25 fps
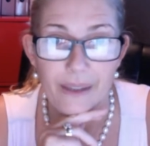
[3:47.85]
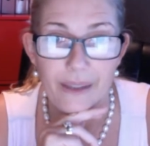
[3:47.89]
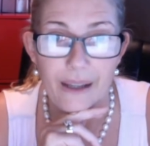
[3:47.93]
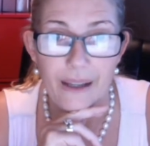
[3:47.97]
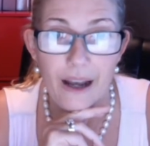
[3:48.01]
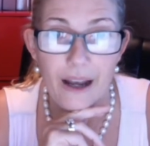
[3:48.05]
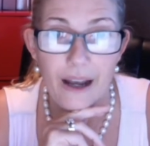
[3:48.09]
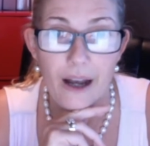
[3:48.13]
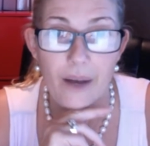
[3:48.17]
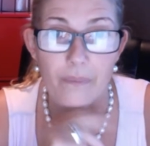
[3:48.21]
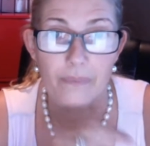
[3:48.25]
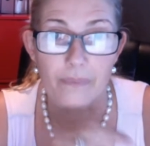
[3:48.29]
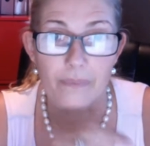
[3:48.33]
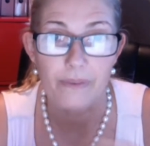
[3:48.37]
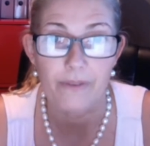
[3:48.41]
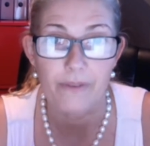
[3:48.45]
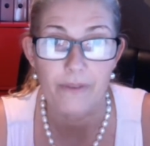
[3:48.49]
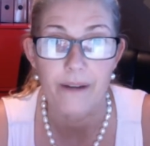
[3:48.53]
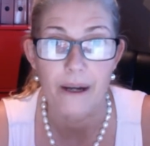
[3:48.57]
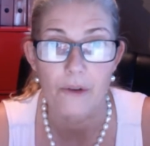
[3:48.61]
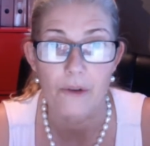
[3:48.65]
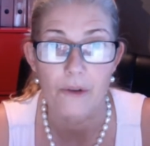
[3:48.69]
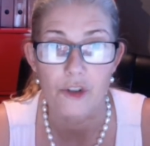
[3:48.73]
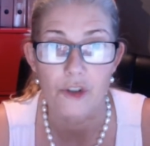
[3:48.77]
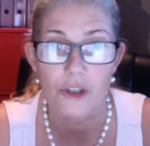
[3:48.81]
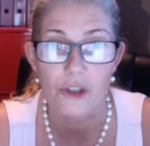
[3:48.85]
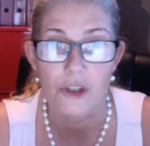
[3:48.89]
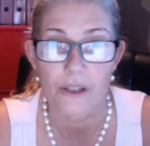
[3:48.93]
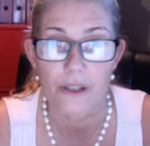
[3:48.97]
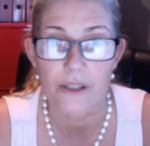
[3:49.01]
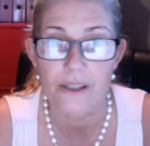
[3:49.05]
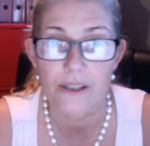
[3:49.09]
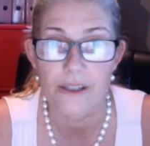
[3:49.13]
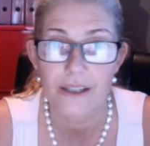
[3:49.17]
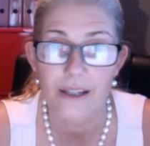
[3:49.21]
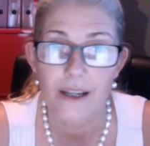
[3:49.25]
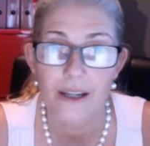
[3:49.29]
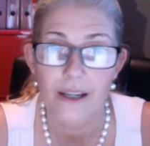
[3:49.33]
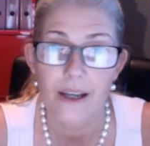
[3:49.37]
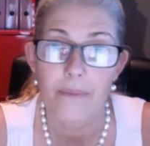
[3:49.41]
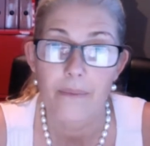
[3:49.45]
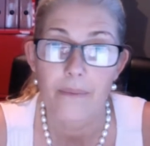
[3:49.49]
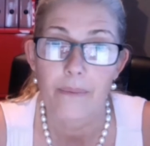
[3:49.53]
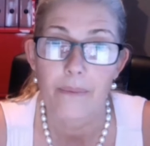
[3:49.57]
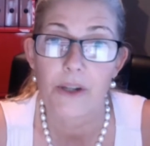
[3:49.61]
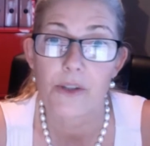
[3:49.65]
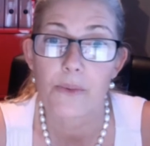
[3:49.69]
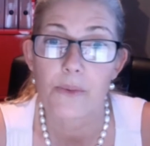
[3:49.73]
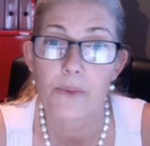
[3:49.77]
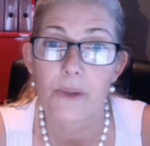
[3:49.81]
um, vouchers
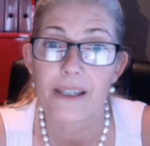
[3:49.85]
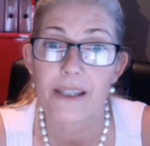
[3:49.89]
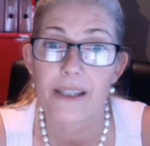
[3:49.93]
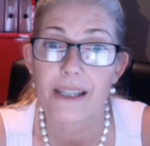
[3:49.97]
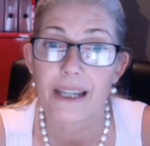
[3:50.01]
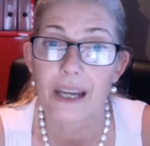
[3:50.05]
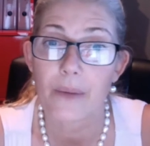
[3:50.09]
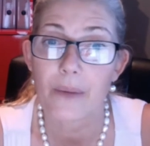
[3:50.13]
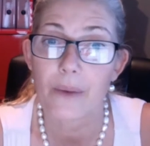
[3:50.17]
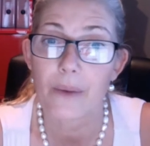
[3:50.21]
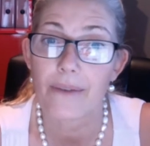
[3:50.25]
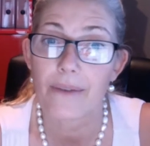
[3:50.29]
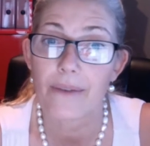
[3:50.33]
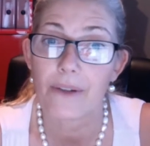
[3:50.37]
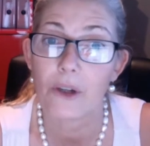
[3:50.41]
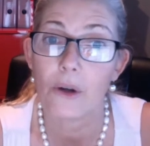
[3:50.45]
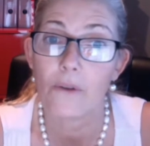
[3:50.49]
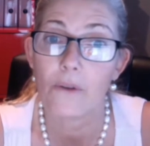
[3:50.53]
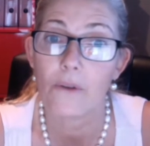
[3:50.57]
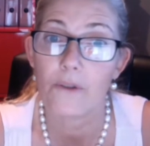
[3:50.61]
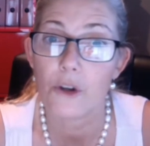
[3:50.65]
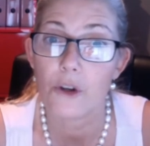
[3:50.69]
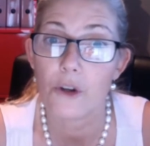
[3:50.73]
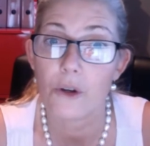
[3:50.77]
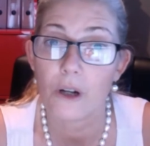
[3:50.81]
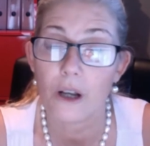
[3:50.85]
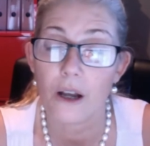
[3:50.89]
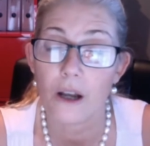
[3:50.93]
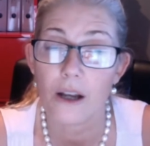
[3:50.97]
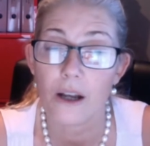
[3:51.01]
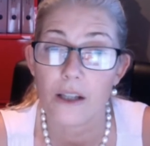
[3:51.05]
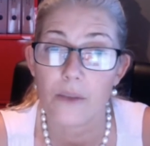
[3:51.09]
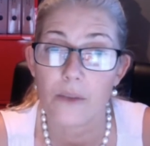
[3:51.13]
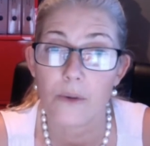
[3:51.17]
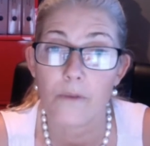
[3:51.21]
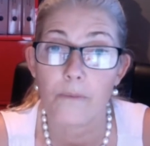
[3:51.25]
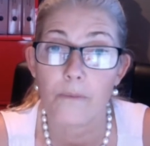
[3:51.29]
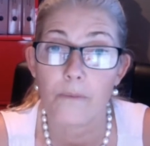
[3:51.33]
because once again we have a lot of new clients we've